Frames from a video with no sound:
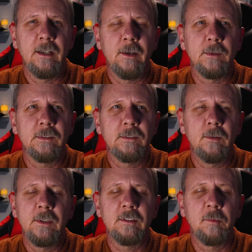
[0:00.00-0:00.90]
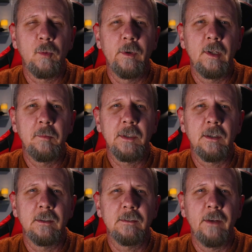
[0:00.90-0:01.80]
I was so disappointed
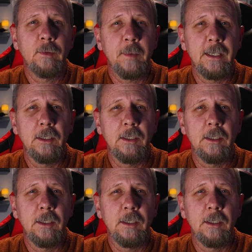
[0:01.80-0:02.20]
because everybody